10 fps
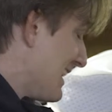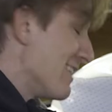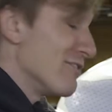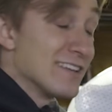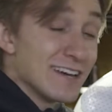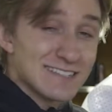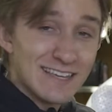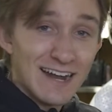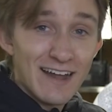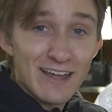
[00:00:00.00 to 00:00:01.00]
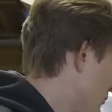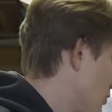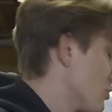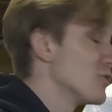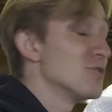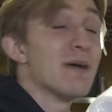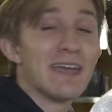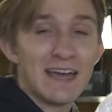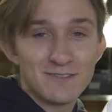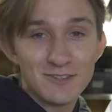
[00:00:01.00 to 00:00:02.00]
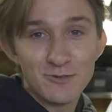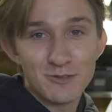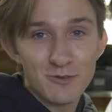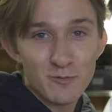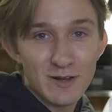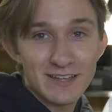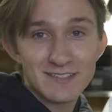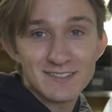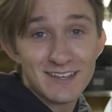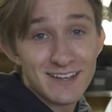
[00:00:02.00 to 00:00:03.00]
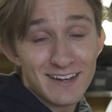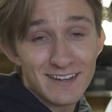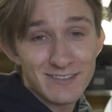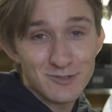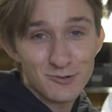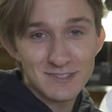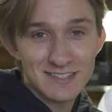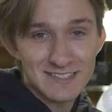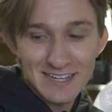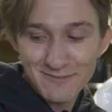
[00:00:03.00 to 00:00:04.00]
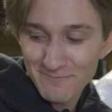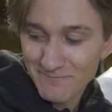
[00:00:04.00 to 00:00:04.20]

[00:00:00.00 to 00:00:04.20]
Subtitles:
if it does get hot out, you may have to do with your bike is cutting these holes in the side.